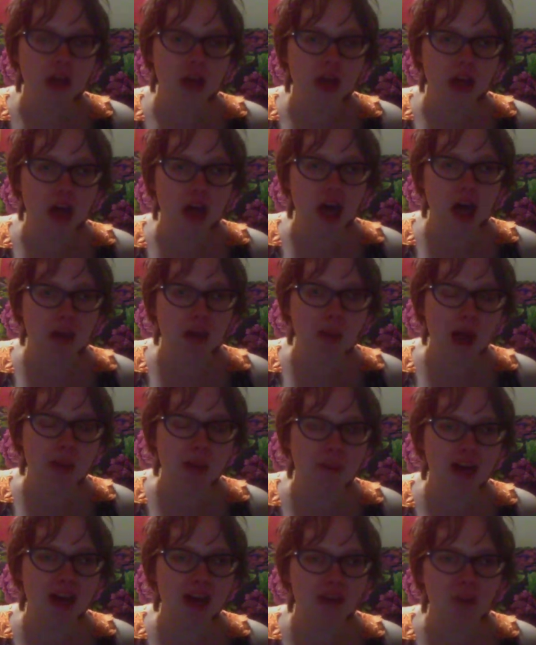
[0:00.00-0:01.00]
my,
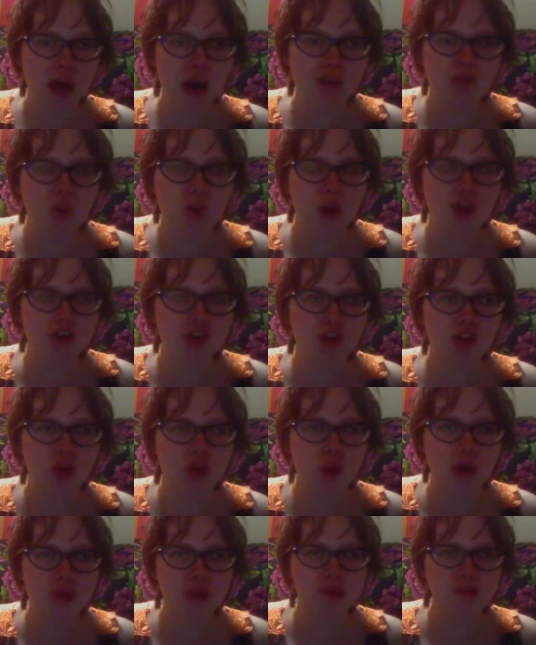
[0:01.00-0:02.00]
my, my friend
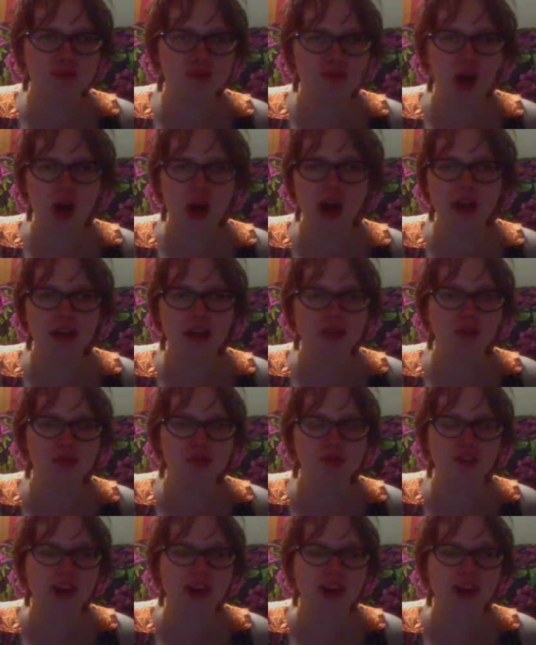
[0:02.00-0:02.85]
Chris finds the